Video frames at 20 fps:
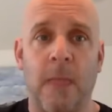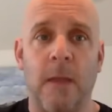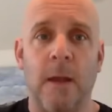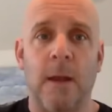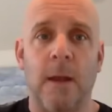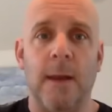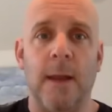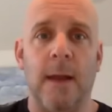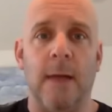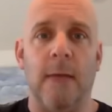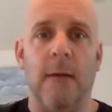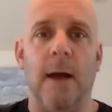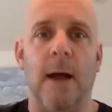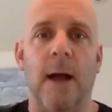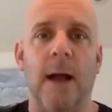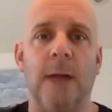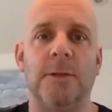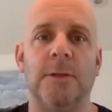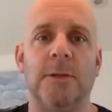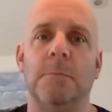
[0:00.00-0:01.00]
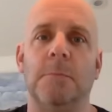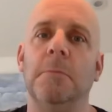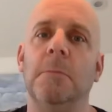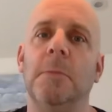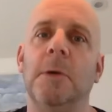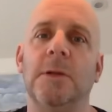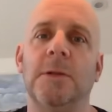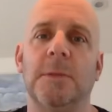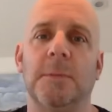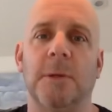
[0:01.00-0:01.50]
Now, I took
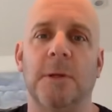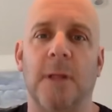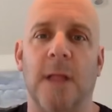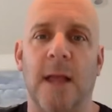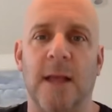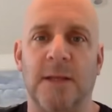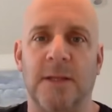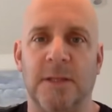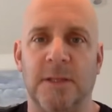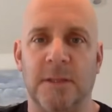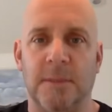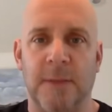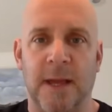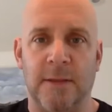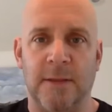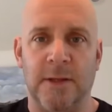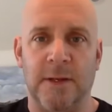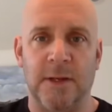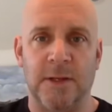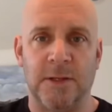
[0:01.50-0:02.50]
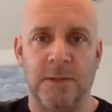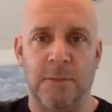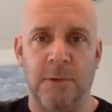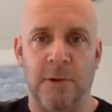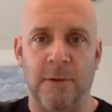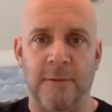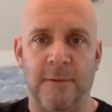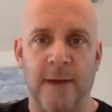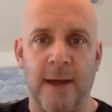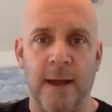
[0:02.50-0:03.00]
multiple classes about the DISC
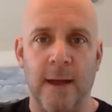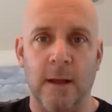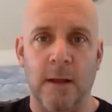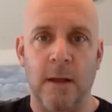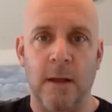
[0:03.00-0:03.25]
profile.